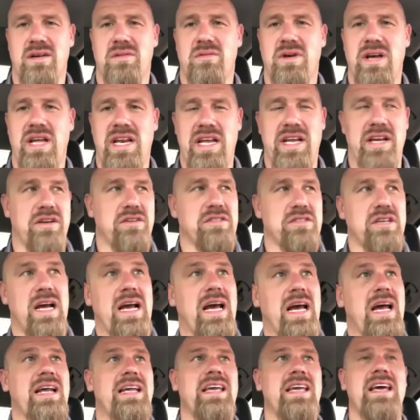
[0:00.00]
and he goes i
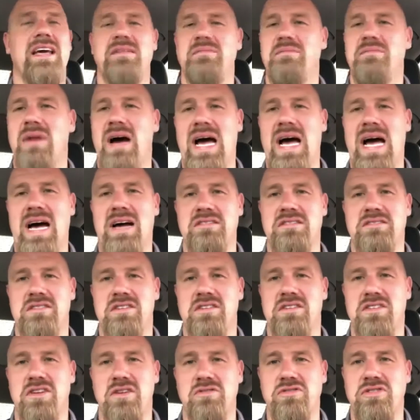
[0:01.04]
got a kit in my house
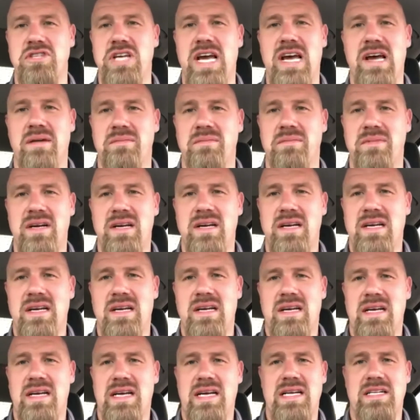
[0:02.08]
let's go jam
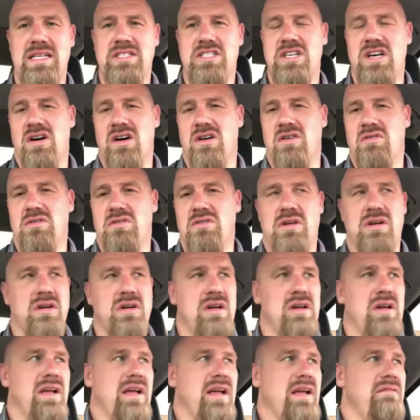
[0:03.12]
and so
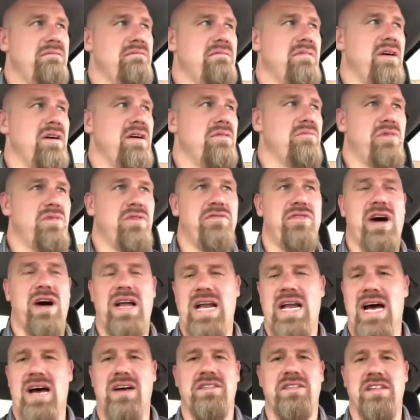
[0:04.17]
we
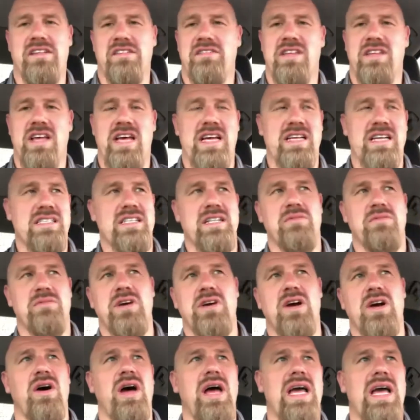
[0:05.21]
find out these things and then we
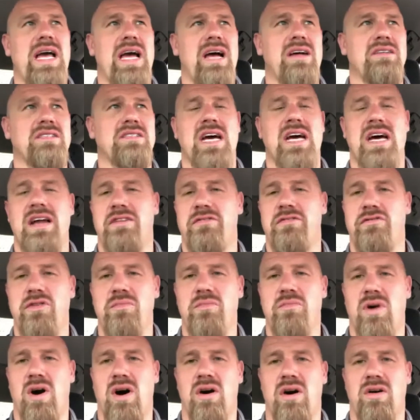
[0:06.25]
go hang outside of
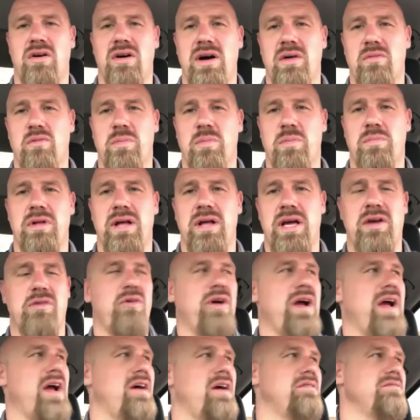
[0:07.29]
football and we're playing
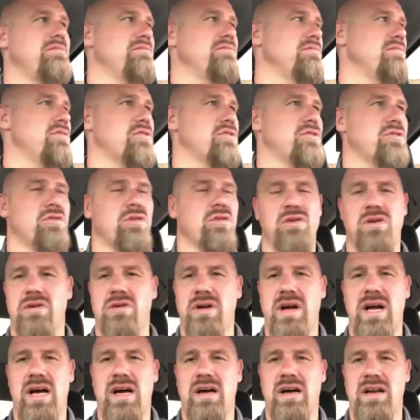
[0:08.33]
around screwing
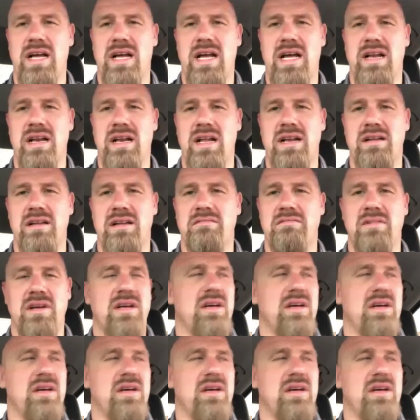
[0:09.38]
around and then